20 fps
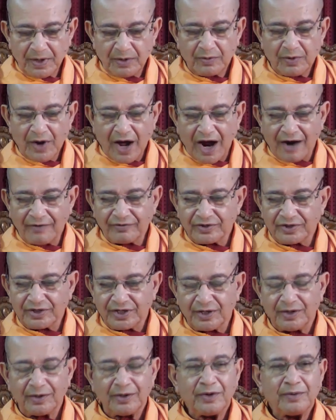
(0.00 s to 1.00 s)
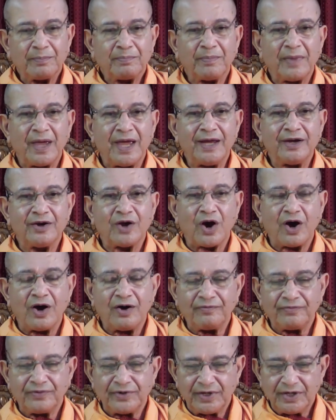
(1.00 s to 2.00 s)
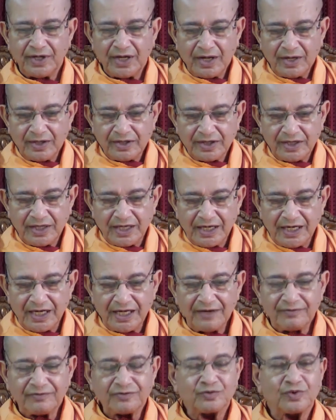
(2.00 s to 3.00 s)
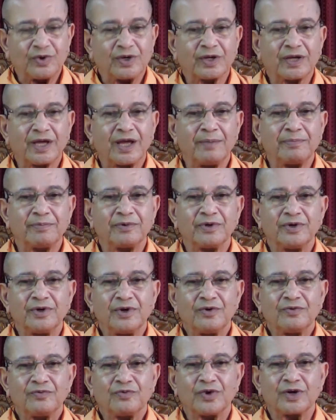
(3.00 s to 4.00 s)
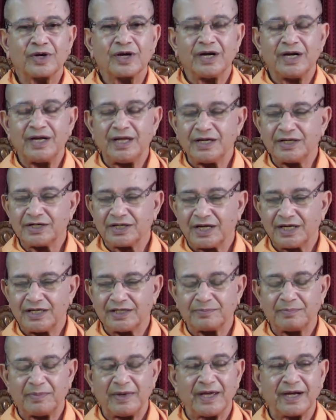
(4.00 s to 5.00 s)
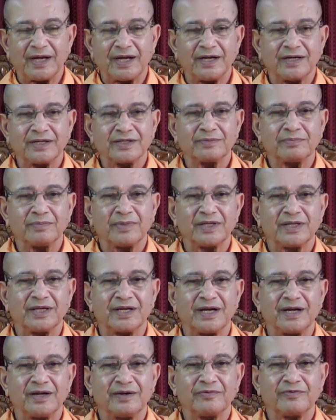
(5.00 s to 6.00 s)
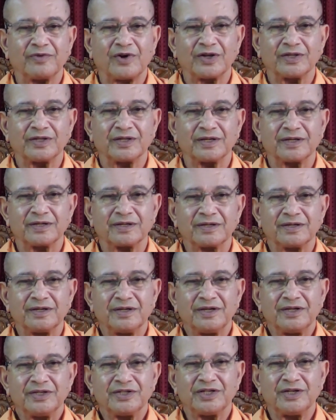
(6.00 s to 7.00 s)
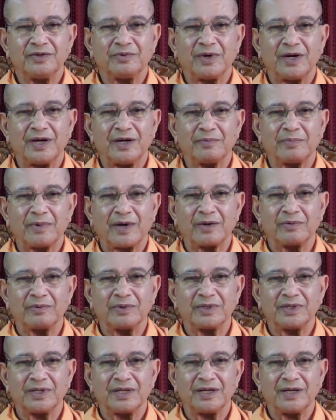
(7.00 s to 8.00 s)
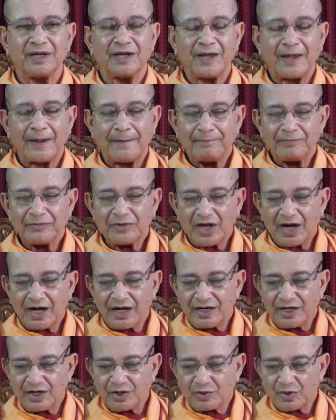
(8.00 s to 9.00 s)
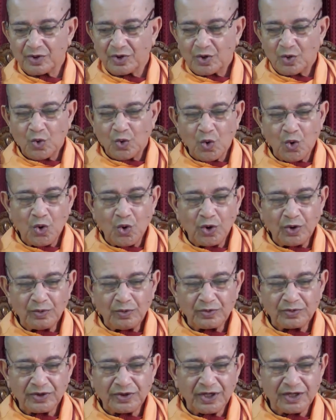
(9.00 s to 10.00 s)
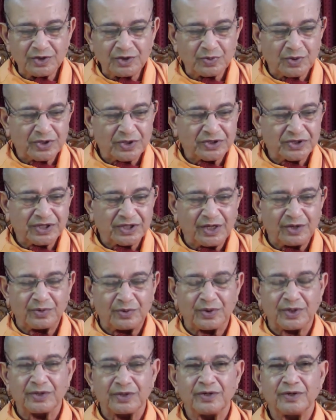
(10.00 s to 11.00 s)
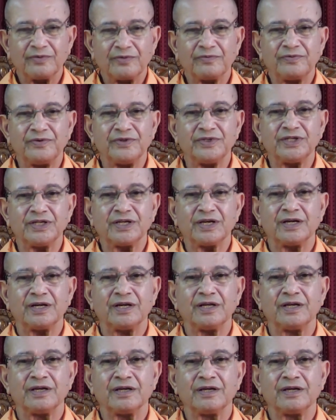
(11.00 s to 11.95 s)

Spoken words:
after the main offering, the leaves were kept for Ganesha, his parents, mother and father, Shiva and Parvati. And it was, whole things were served physically.